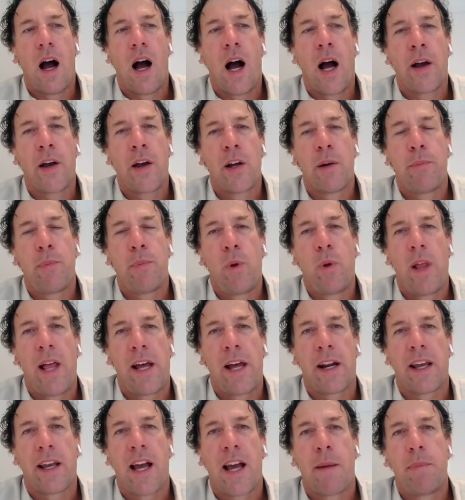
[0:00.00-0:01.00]
I'm going to pull out
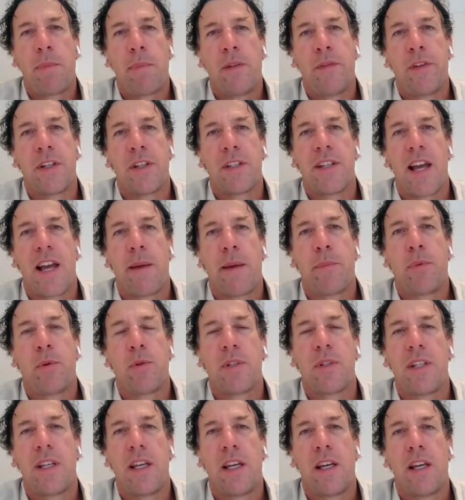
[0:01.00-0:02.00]
a couple of examples
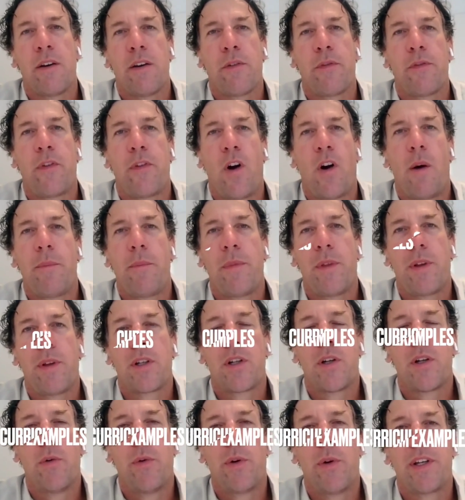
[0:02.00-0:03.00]
here from the
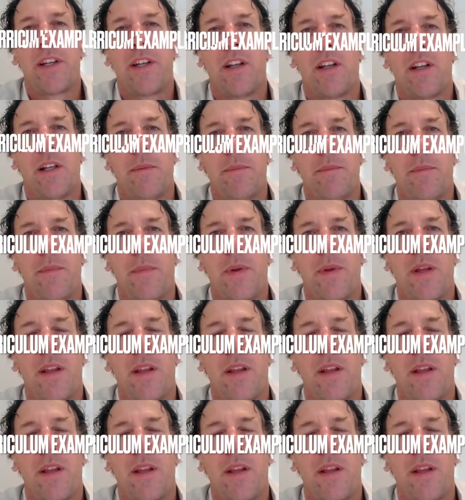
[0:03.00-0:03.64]
curriculum.